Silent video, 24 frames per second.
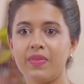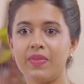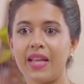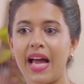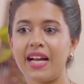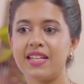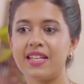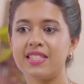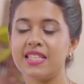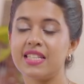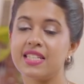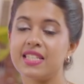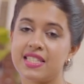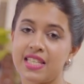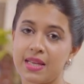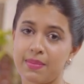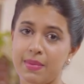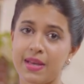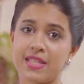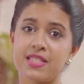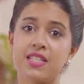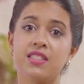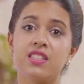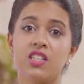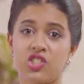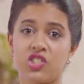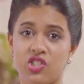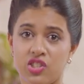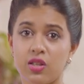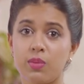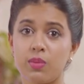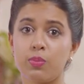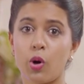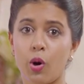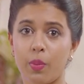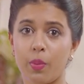that sees them as a
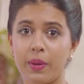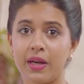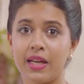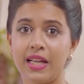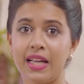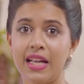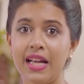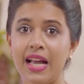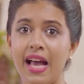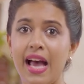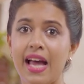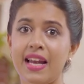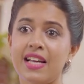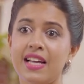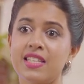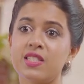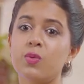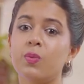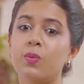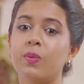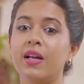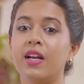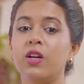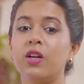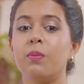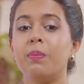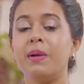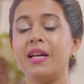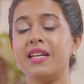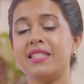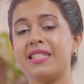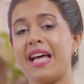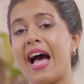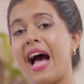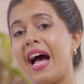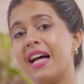digital property and as a way to
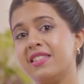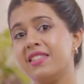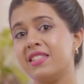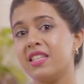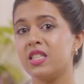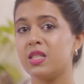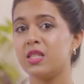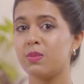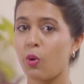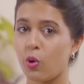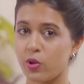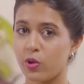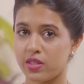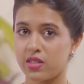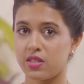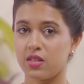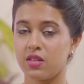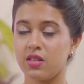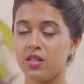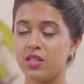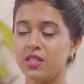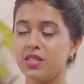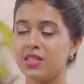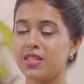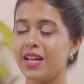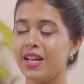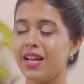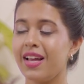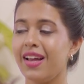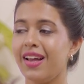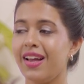place ads and sponsors.